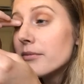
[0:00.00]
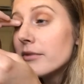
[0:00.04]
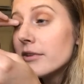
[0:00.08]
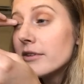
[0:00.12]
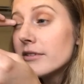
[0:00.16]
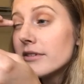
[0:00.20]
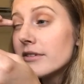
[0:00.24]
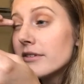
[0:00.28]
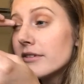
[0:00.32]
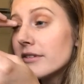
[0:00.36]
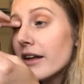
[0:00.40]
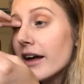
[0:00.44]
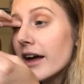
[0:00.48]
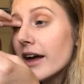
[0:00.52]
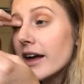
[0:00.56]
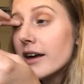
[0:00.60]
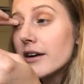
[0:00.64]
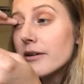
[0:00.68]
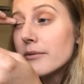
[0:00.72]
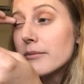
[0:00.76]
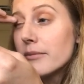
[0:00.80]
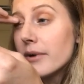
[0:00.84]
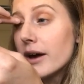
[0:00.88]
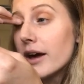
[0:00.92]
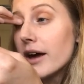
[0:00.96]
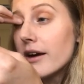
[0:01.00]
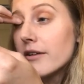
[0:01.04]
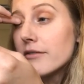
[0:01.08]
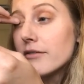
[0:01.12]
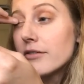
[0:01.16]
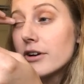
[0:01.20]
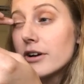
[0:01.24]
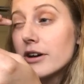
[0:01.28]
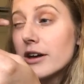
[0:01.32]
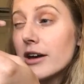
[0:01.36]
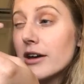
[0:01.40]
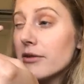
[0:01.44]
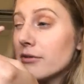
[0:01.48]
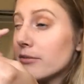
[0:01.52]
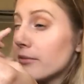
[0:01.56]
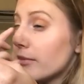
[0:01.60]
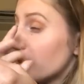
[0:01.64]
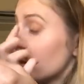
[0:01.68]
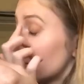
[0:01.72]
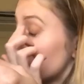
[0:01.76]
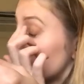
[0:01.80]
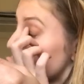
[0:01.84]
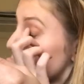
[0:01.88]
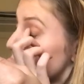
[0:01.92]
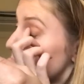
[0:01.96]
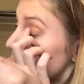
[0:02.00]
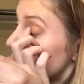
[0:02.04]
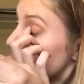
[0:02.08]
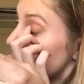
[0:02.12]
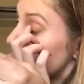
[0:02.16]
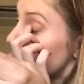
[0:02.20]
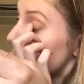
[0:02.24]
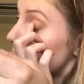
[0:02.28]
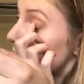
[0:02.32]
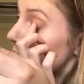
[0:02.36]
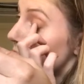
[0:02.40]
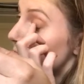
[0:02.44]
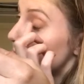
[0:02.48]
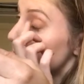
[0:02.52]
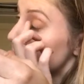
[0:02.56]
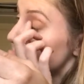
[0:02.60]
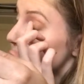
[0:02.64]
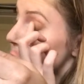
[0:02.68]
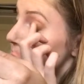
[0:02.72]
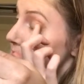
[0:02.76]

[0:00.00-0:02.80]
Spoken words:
This is like my everyday makeup routine right now.